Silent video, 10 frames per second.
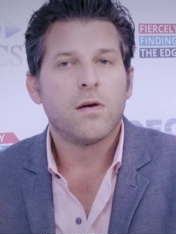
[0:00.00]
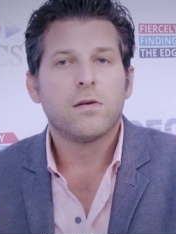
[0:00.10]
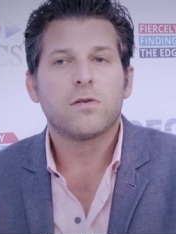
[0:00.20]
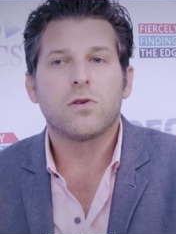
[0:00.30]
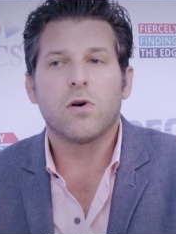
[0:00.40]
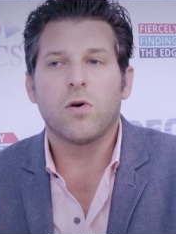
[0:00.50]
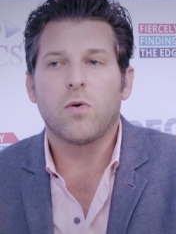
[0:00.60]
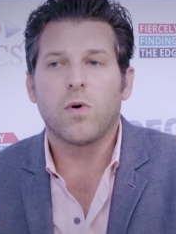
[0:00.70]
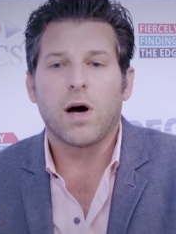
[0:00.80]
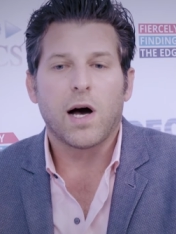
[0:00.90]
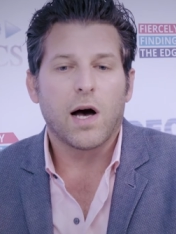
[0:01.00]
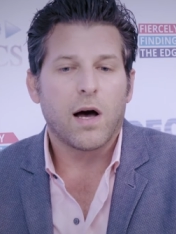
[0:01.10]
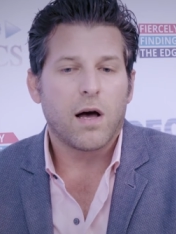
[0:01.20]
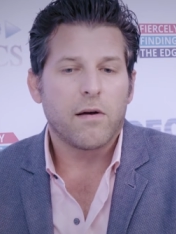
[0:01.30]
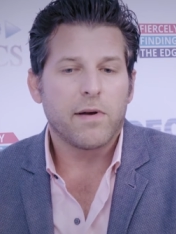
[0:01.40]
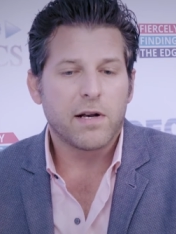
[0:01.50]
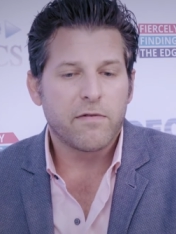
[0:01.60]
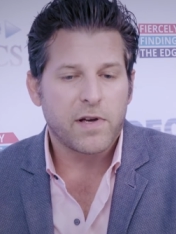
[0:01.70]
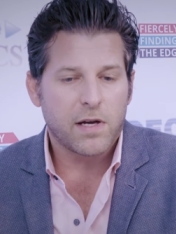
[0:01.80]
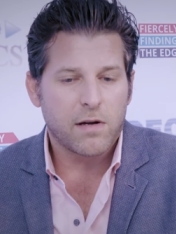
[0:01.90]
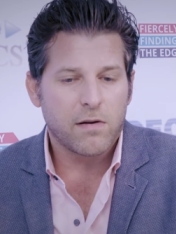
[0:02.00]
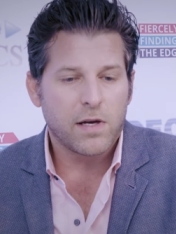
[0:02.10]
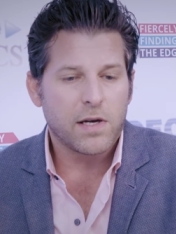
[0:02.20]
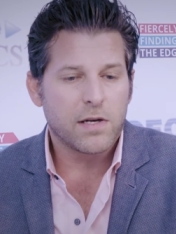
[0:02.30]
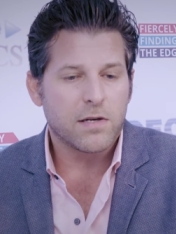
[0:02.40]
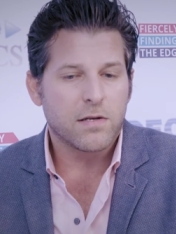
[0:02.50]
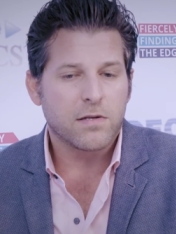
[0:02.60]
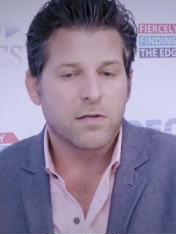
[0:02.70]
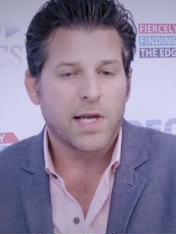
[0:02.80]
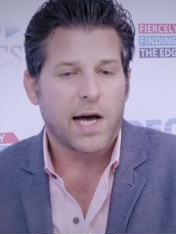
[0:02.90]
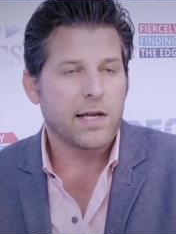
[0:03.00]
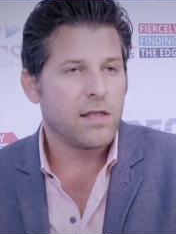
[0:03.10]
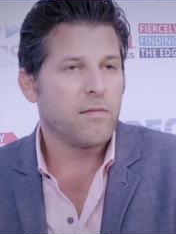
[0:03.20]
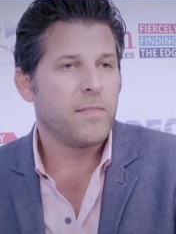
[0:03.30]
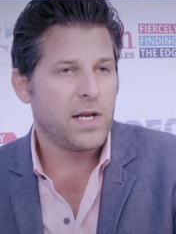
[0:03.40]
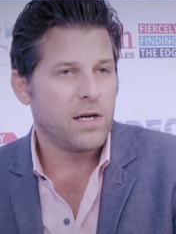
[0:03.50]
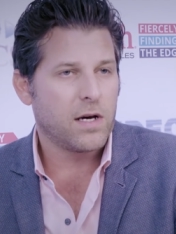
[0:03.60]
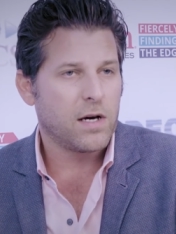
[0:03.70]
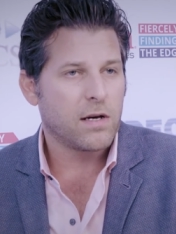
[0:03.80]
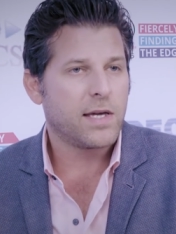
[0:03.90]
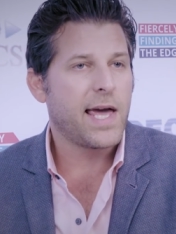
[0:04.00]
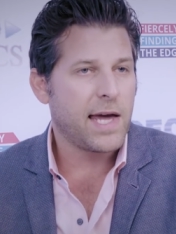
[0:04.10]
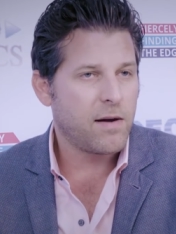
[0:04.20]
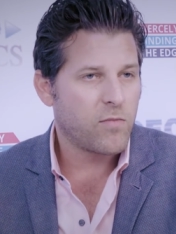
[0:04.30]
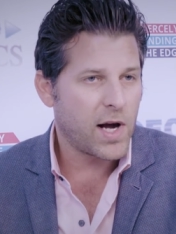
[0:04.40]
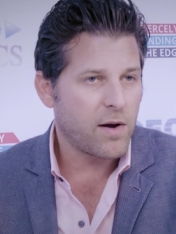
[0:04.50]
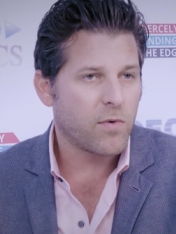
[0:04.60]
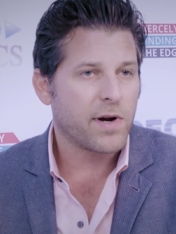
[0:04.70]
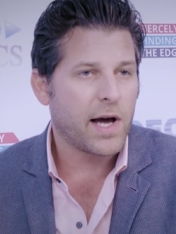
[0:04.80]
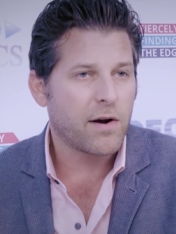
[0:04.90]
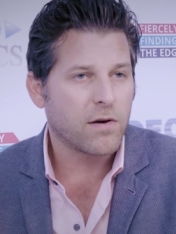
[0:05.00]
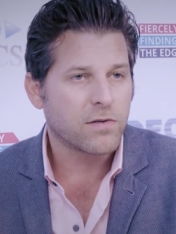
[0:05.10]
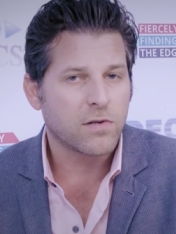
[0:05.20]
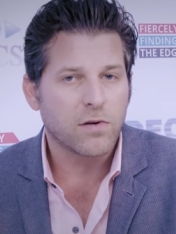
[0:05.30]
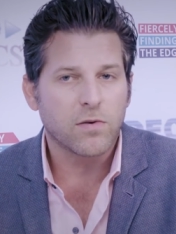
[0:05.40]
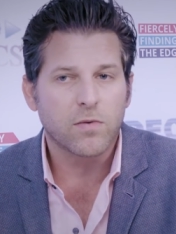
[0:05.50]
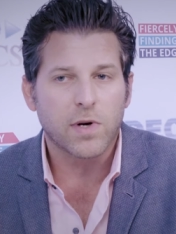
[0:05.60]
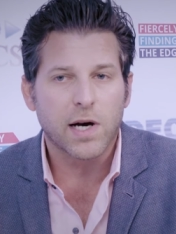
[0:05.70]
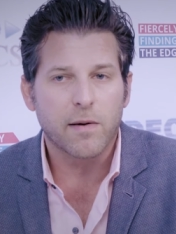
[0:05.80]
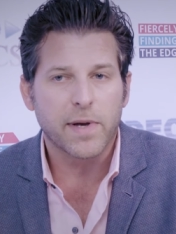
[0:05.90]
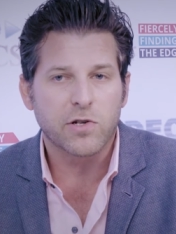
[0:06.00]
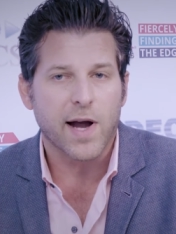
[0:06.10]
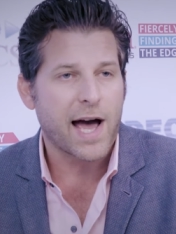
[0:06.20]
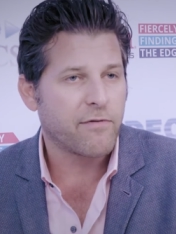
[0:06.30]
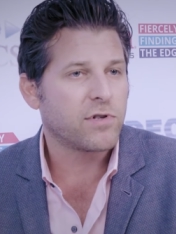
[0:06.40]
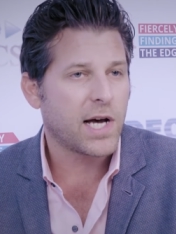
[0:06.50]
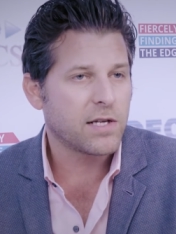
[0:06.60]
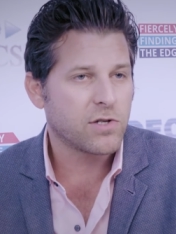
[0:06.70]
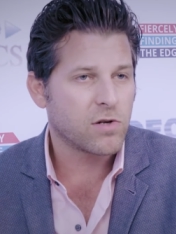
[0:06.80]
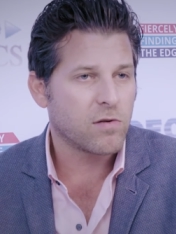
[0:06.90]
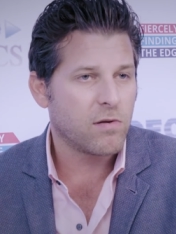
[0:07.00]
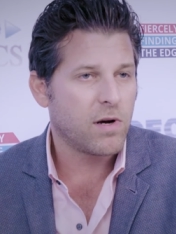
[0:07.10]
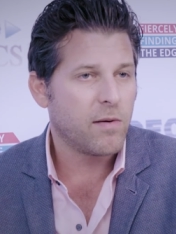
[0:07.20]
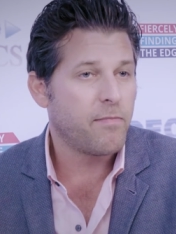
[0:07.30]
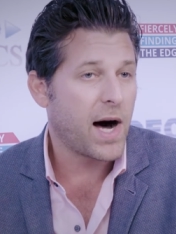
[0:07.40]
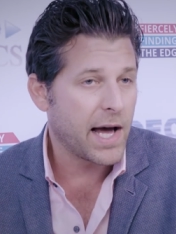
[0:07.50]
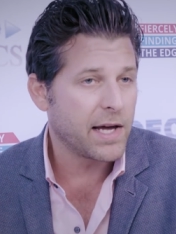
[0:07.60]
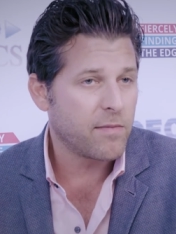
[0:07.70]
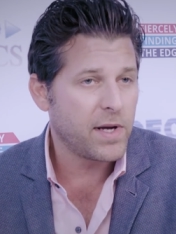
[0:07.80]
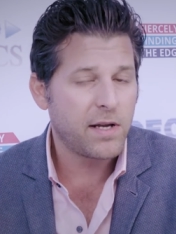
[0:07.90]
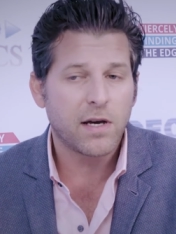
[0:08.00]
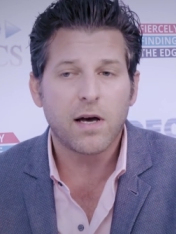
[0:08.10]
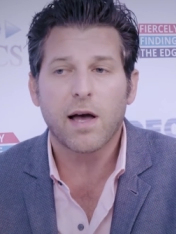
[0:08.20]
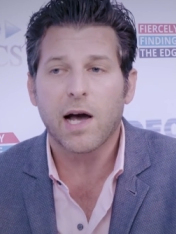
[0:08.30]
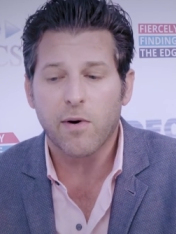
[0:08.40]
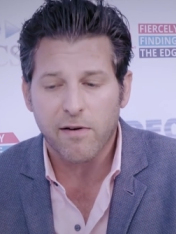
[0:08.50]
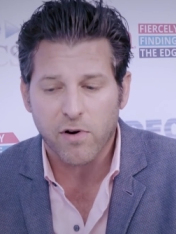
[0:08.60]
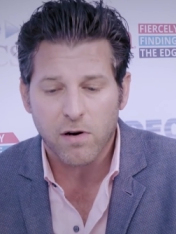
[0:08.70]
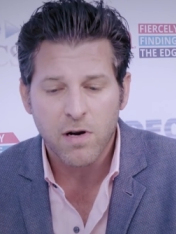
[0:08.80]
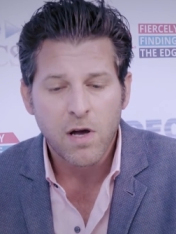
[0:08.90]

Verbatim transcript: So uh, Innovid is not in the media game, right? We're not also uh, a major advertiser uh, buying media. However,